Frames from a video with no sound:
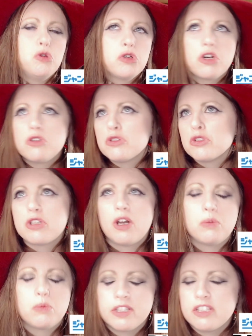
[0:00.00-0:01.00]
knows
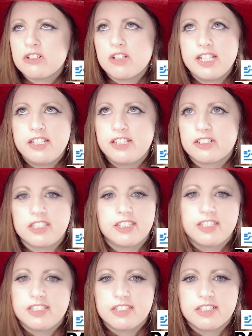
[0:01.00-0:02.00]
what the
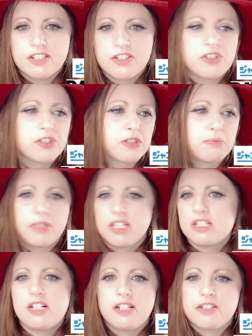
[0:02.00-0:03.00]
criteria is, just make
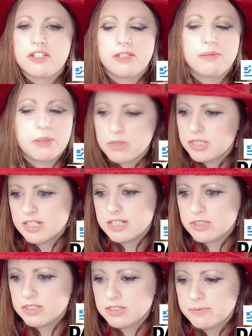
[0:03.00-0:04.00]
it awesome and put it
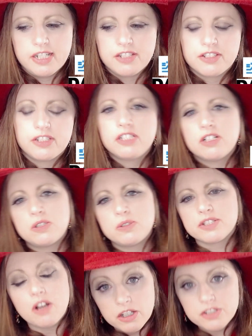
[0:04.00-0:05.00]
out there. Days Neo
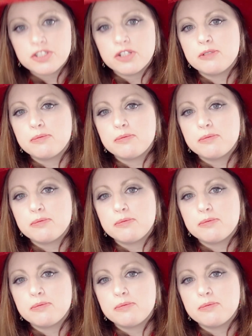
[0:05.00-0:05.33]
is also a